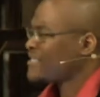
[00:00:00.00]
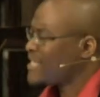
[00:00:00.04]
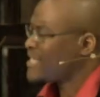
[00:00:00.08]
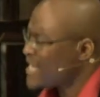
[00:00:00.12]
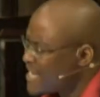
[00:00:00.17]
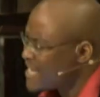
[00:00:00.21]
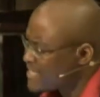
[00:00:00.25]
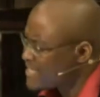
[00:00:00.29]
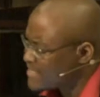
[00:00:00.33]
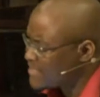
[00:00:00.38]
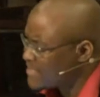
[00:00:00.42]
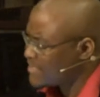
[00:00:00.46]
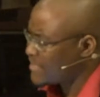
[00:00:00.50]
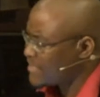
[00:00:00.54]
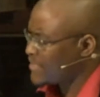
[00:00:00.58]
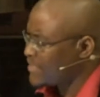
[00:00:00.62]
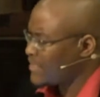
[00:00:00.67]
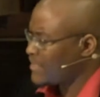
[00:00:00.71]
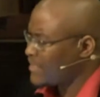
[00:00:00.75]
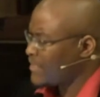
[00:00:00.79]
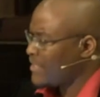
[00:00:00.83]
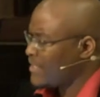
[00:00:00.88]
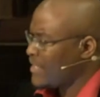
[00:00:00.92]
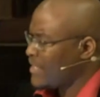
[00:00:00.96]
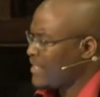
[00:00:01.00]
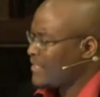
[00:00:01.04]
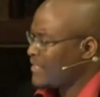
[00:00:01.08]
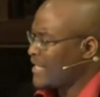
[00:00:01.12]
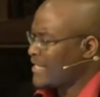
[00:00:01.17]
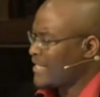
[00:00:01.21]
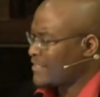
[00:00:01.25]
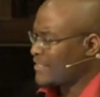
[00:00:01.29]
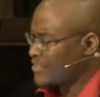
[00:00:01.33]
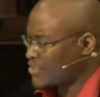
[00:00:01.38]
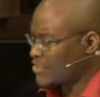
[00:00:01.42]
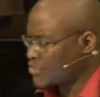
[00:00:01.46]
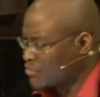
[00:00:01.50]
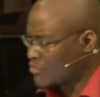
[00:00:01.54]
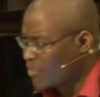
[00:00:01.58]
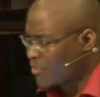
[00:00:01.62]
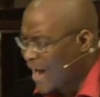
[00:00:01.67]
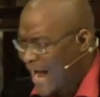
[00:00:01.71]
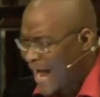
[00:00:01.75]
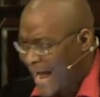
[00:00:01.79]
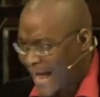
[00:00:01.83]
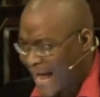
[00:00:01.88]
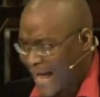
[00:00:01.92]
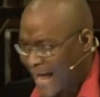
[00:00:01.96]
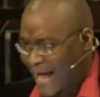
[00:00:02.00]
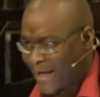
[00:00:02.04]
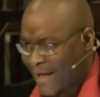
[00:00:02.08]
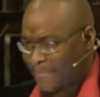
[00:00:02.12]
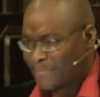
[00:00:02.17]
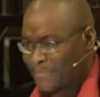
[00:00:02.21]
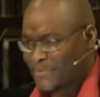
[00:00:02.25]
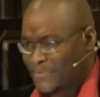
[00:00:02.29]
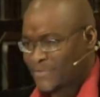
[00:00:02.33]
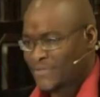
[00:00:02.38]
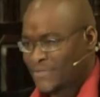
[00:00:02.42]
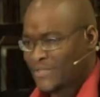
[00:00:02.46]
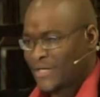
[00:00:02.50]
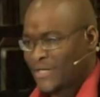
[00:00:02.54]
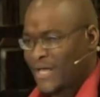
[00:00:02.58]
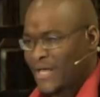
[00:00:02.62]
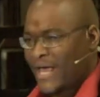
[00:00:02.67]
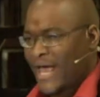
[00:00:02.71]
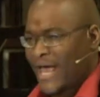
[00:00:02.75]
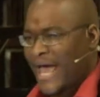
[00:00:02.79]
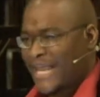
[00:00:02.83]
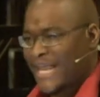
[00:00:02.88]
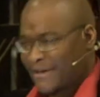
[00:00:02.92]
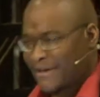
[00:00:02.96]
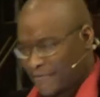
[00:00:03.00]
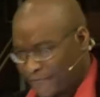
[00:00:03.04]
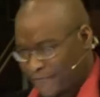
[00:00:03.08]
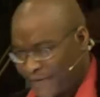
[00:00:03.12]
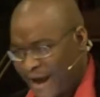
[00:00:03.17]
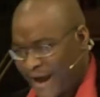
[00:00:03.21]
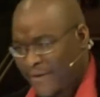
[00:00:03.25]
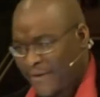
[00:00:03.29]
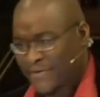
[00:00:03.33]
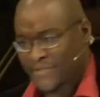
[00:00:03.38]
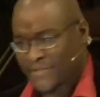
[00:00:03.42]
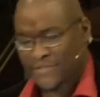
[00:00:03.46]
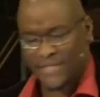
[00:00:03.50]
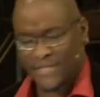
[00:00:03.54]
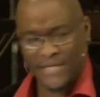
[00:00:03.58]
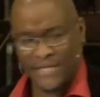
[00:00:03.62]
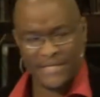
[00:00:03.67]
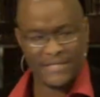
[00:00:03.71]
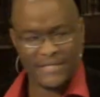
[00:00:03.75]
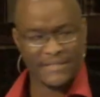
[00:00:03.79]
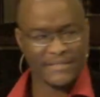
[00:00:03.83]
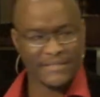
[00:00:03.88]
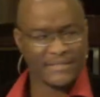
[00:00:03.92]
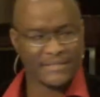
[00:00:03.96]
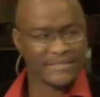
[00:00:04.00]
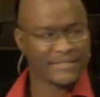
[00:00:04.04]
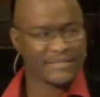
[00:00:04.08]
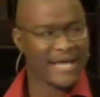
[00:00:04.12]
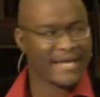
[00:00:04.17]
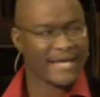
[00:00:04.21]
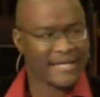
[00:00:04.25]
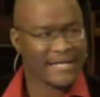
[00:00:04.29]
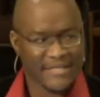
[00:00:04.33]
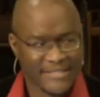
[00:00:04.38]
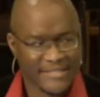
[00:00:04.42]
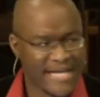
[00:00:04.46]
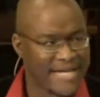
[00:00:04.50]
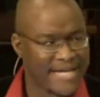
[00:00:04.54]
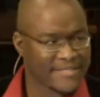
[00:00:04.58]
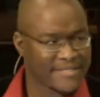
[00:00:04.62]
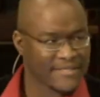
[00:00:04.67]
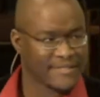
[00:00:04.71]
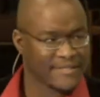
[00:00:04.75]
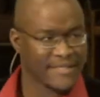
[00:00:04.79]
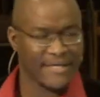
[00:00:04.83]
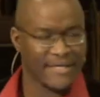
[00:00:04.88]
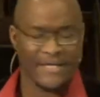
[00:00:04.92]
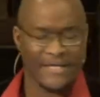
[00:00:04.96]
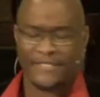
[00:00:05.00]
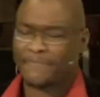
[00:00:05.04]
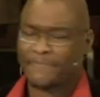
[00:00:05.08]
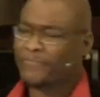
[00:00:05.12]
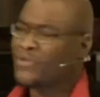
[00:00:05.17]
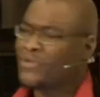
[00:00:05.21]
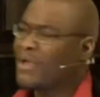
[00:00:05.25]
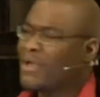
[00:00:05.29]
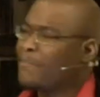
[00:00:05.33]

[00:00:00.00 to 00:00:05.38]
teach like the scribes and the Pharisees and the Sadducees,